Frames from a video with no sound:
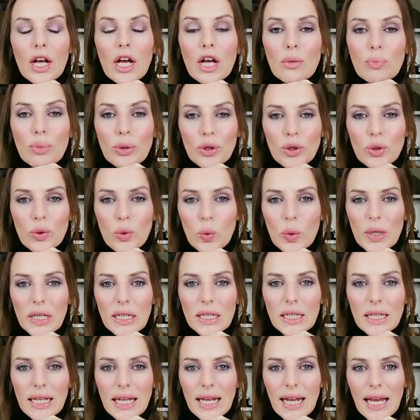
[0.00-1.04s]
but you will
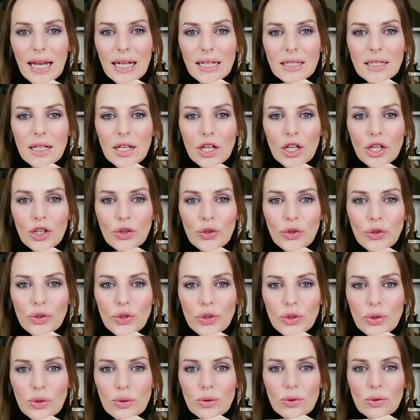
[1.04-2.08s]
get
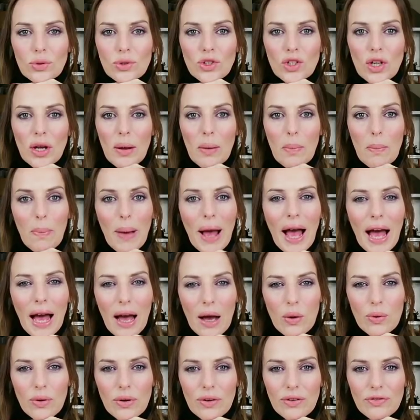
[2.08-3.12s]
huge
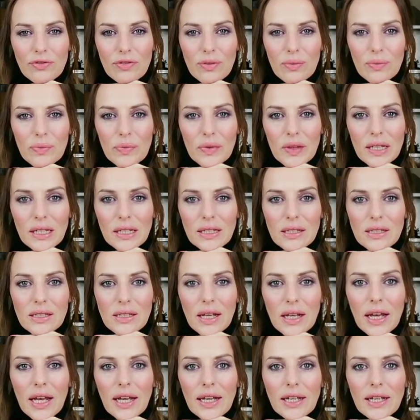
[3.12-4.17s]
power from this.